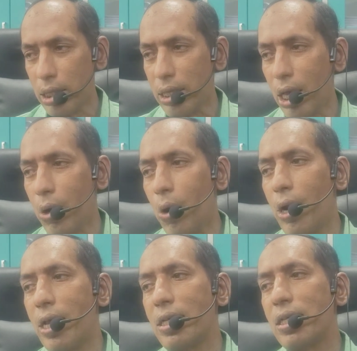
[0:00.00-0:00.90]
these are
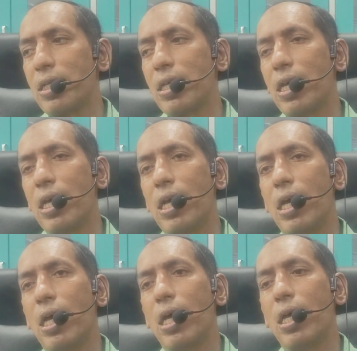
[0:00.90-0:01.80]
called as
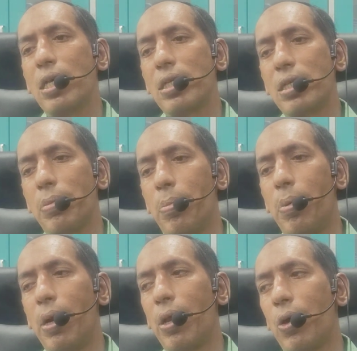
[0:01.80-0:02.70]

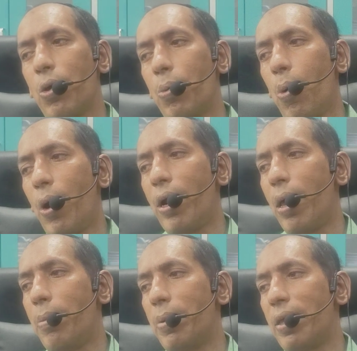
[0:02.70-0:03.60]
simple cuboid
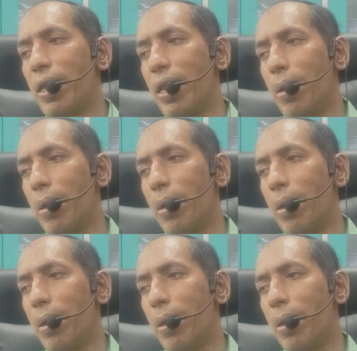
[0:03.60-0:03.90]
epithelium.